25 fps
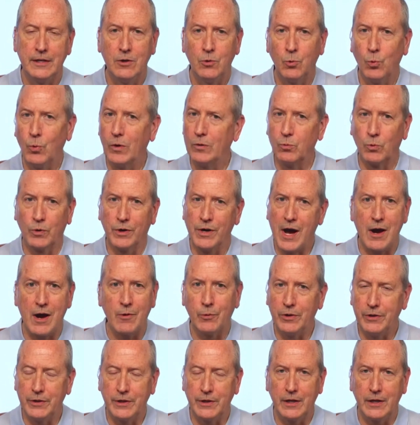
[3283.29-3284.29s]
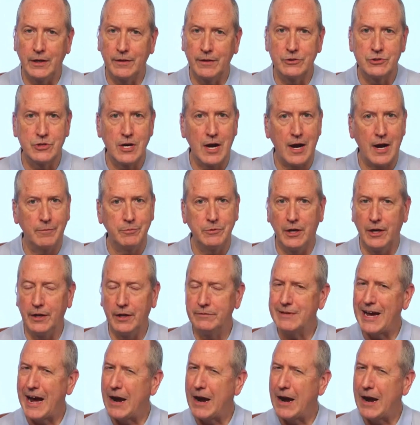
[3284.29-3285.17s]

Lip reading: when we're not really getting the job done.